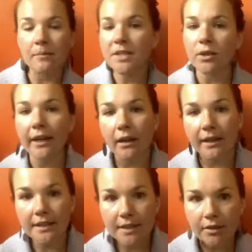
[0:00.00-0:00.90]
So like on
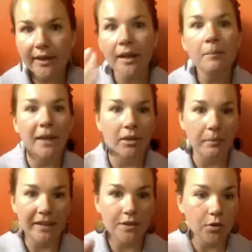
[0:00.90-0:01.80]
Instagram, it'll
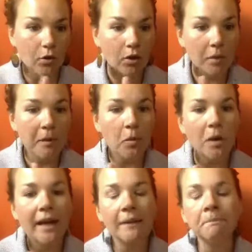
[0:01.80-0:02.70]
be a scrollable
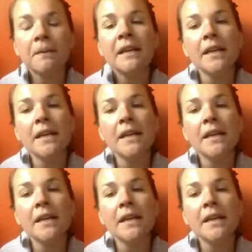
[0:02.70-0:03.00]
one.